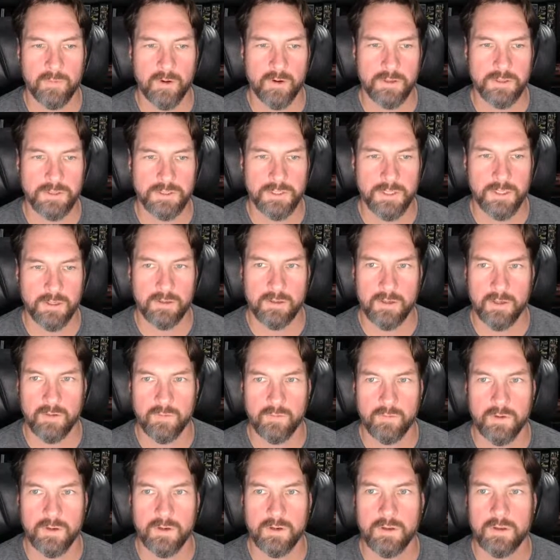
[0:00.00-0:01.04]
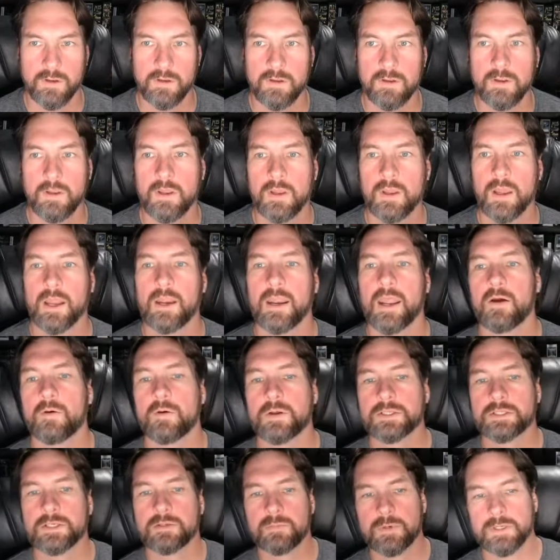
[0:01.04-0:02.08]
Smart Chain network. And now
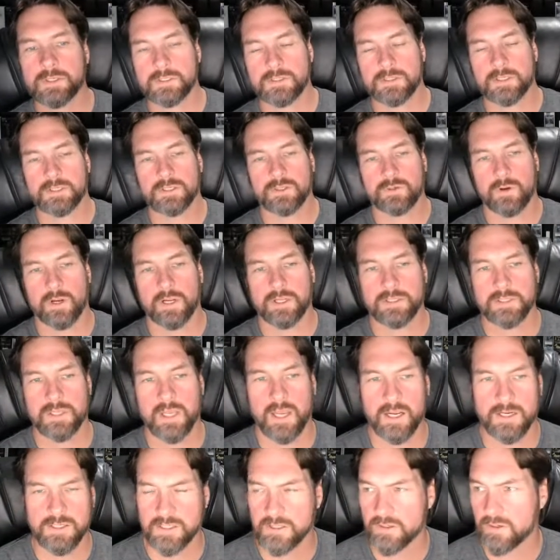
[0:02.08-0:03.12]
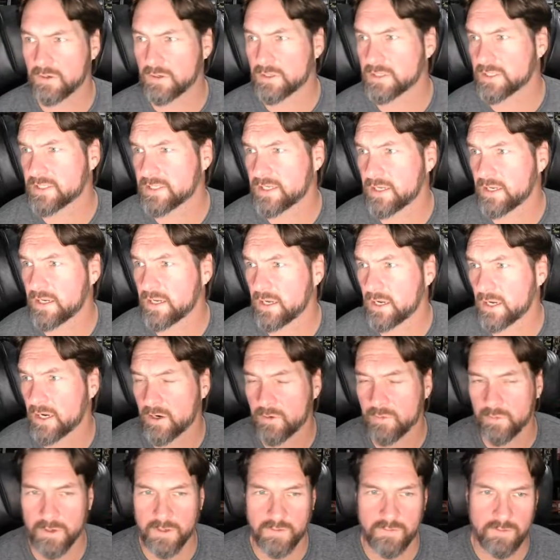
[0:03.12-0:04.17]
it submits this transaction. You can see
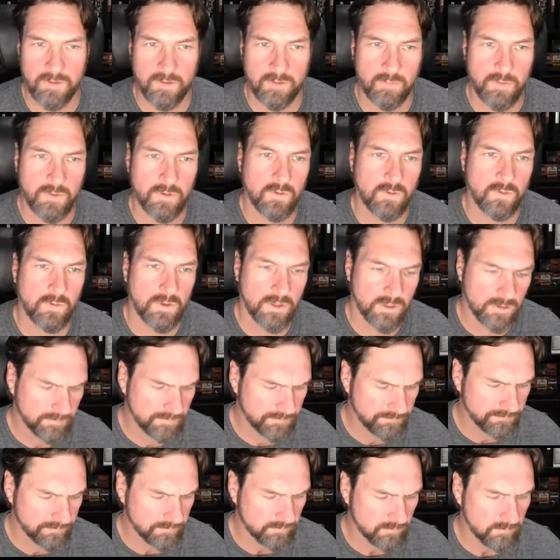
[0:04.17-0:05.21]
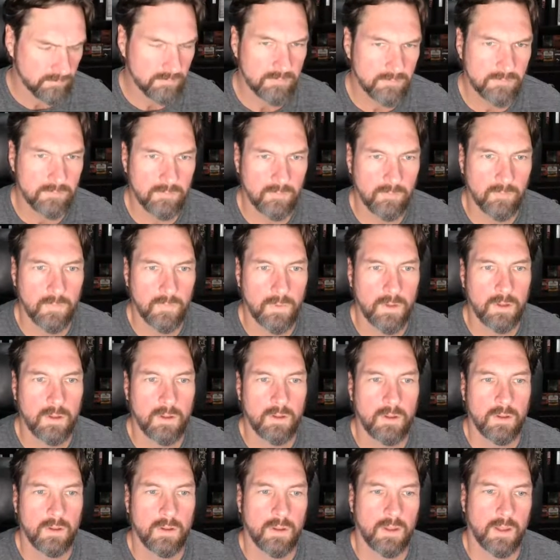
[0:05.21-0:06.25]
here what it's going to be doing.
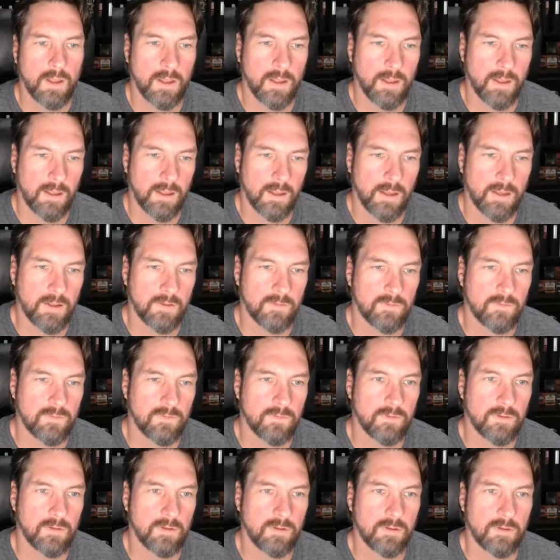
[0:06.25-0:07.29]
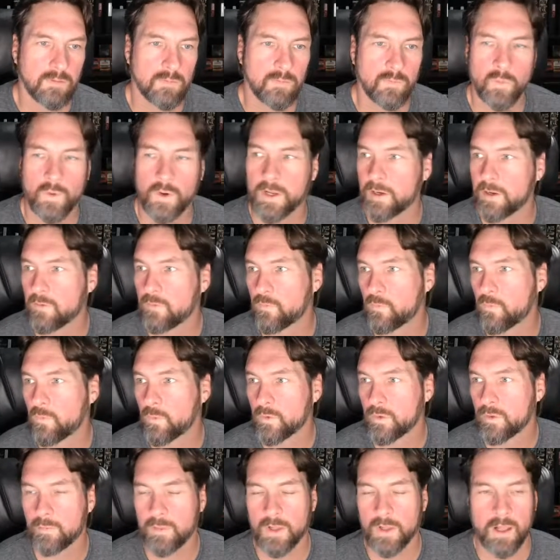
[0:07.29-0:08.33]
It's waiting
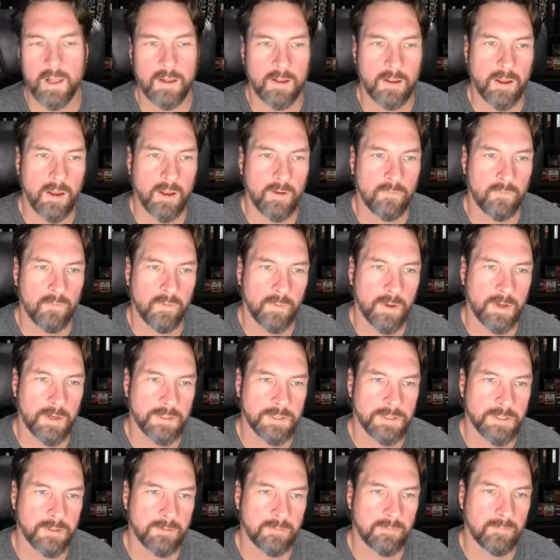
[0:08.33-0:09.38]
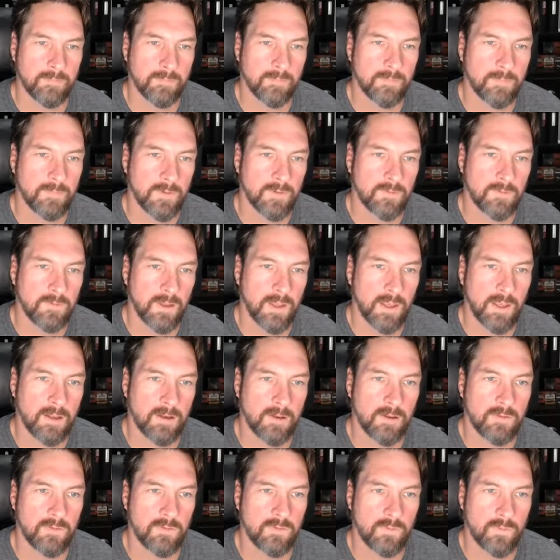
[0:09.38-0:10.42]
for the block confirmation. This
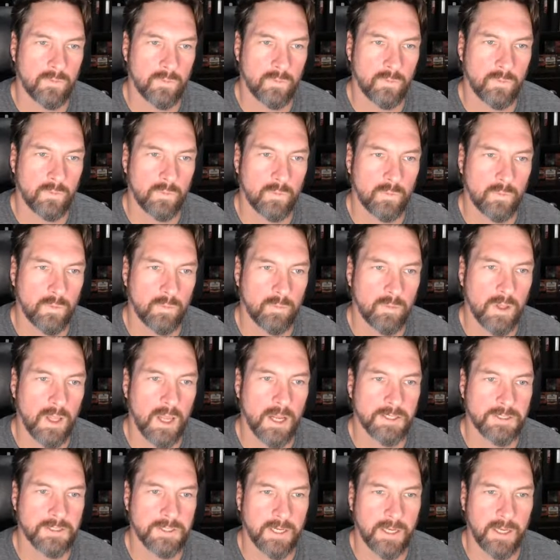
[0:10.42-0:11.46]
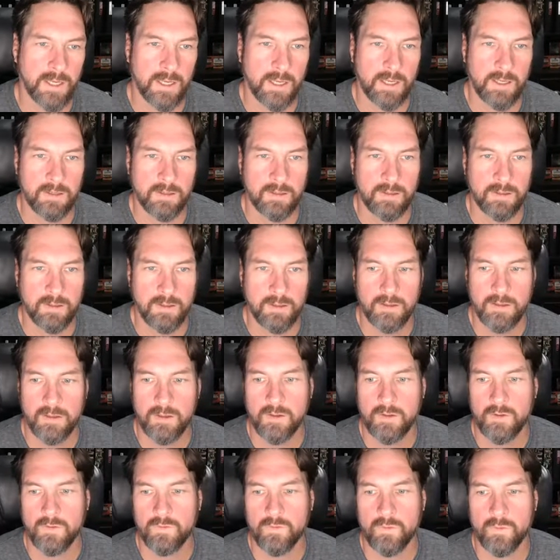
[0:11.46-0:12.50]
again is through the
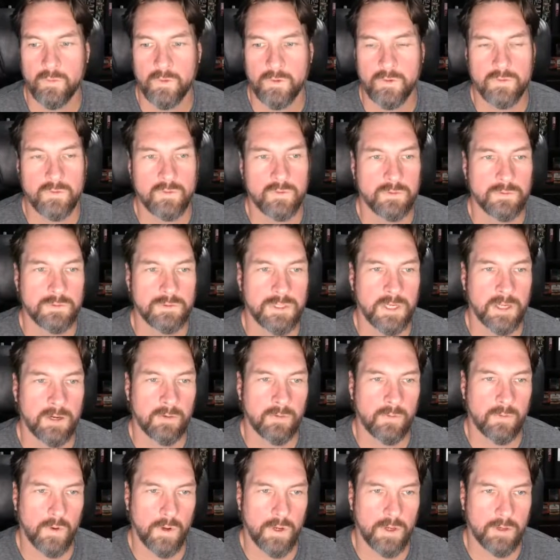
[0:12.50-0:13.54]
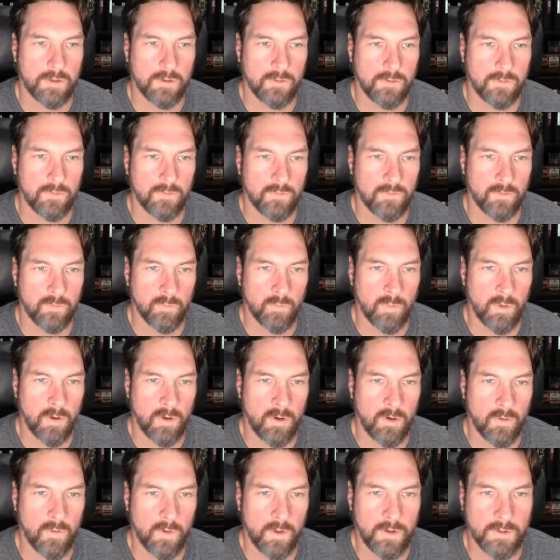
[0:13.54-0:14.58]
blockchain. It's going to generate some
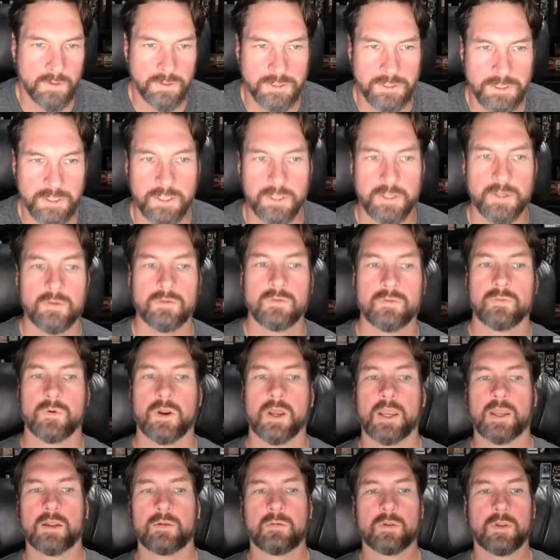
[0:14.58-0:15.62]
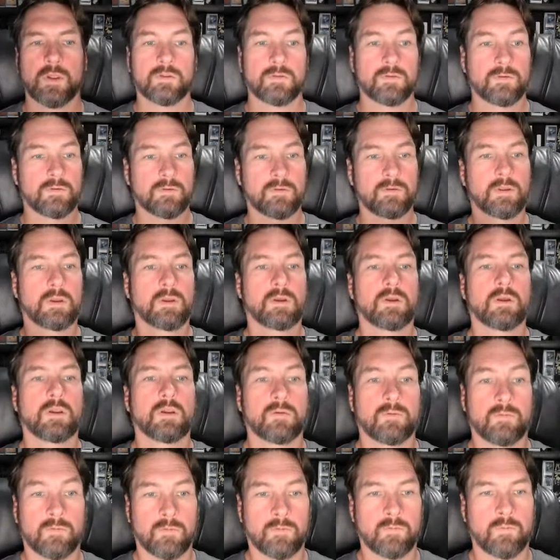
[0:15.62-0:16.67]
RNGs, right? It's
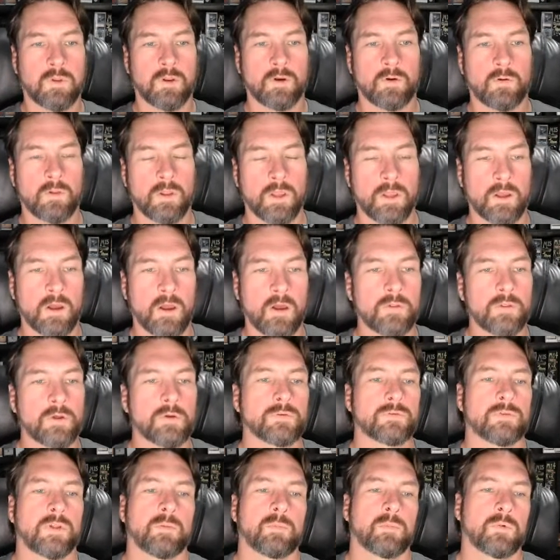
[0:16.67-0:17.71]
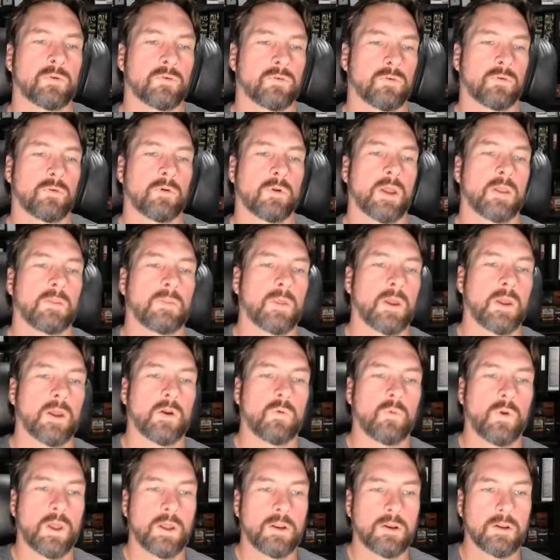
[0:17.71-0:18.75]
literally all those numbers are right
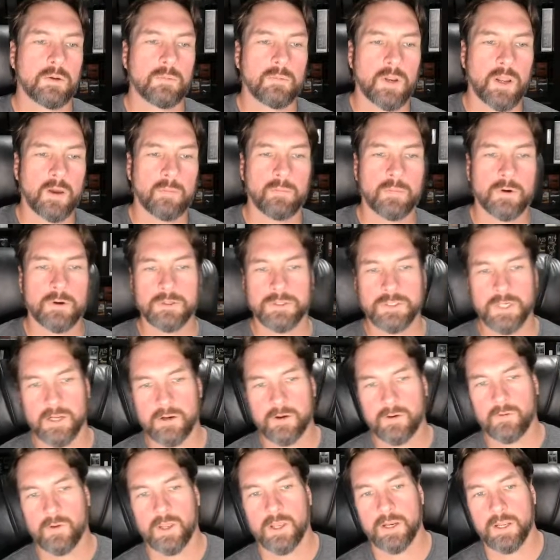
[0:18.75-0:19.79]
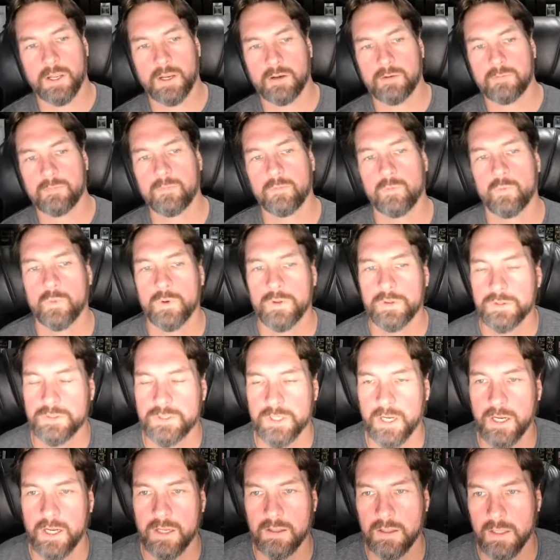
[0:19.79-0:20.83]
there. Random number generating with
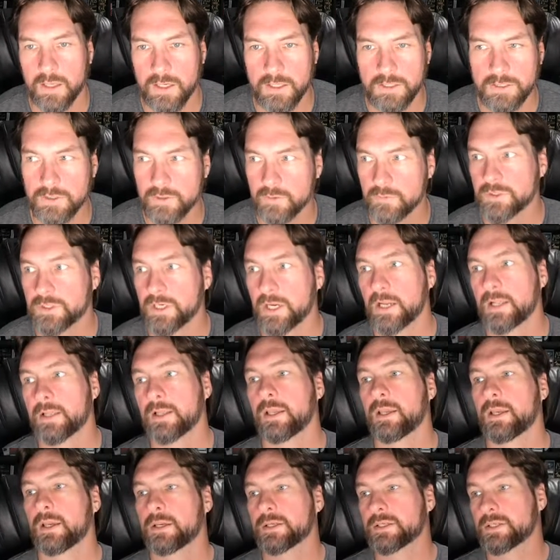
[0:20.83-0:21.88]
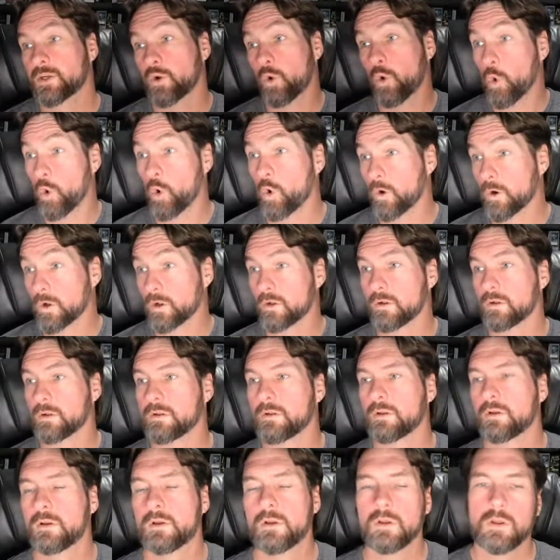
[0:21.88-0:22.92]
Chainlink. So Chainlink is an
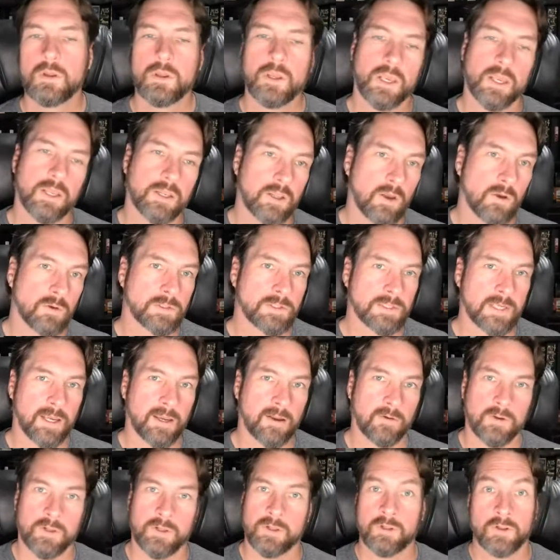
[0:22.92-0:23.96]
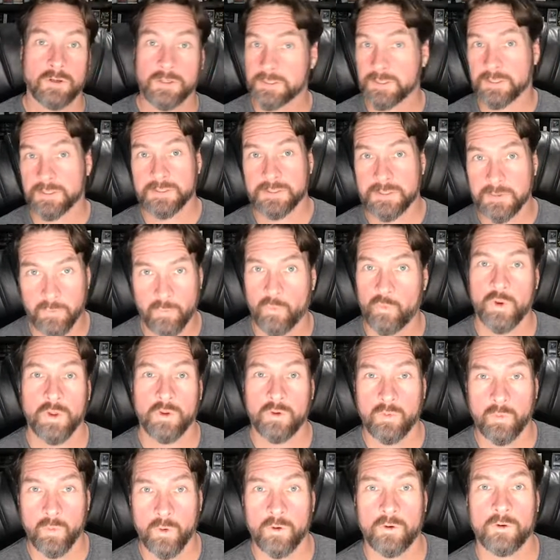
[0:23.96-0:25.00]
oracle. It goes out and looks at some
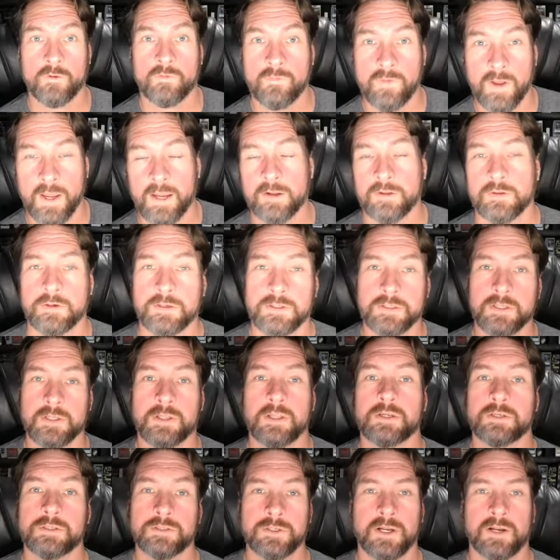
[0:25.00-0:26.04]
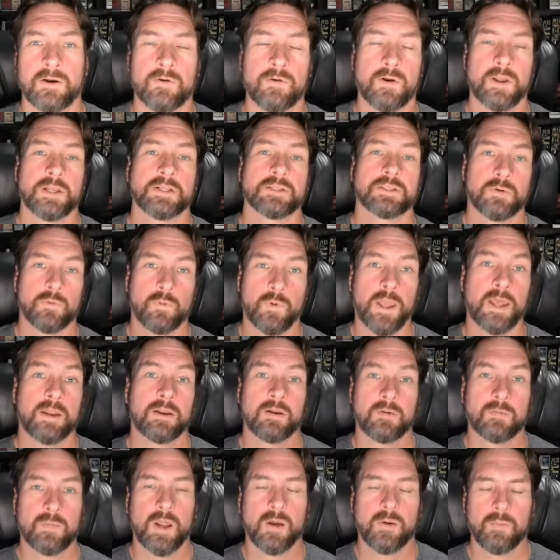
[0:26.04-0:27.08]
real world factors and then generates a
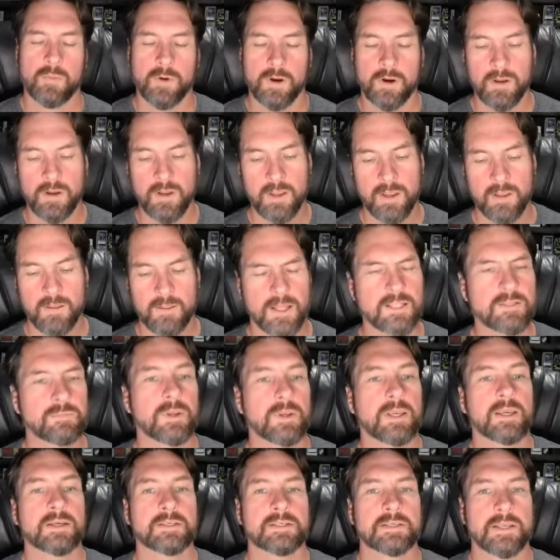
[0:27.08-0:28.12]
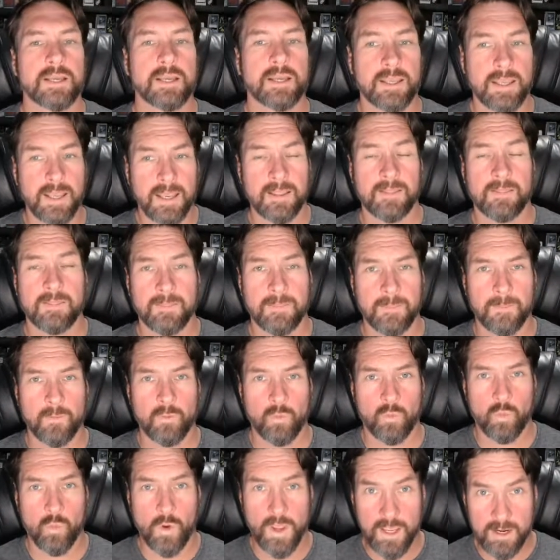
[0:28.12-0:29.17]
random number. That's because, again,
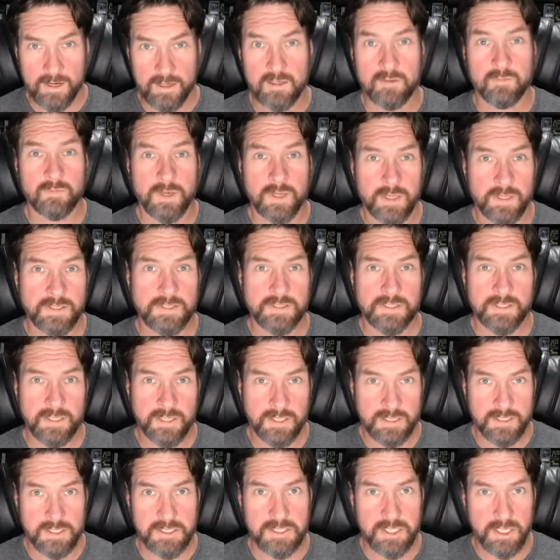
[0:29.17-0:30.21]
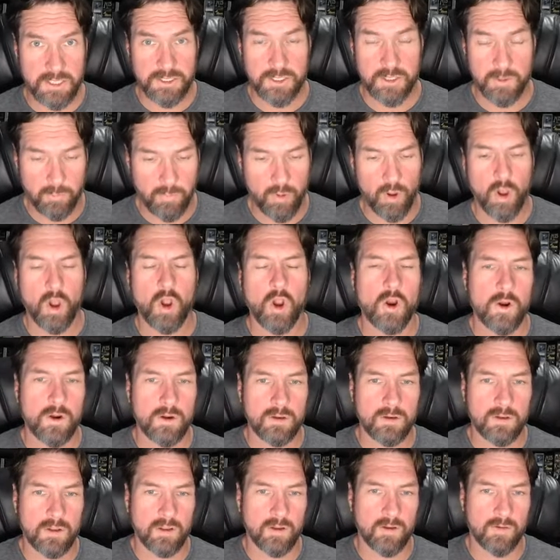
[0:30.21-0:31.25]
the randomness is such a
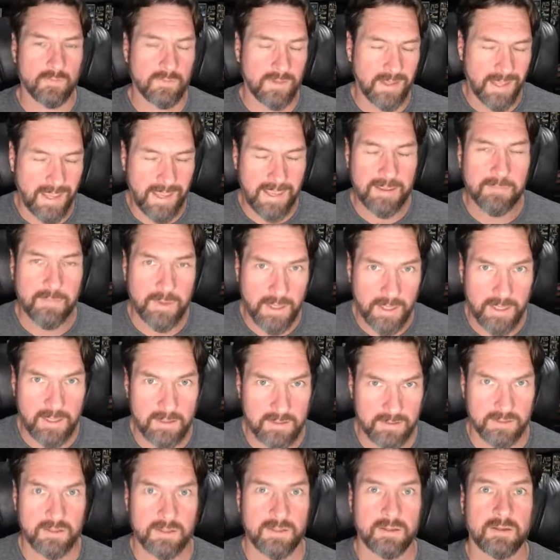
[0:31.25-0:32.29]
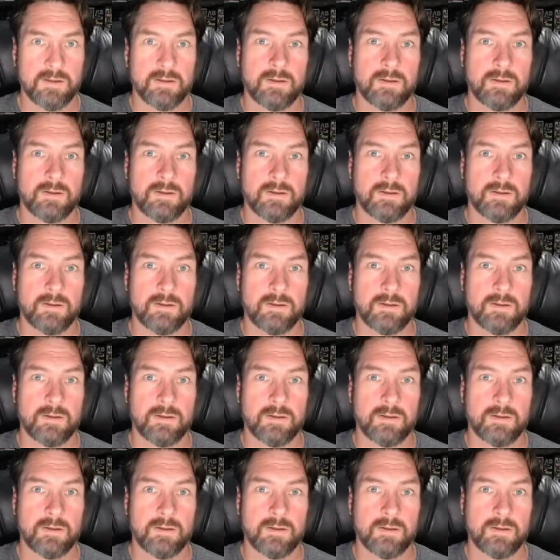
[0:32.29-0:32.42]
part of gaming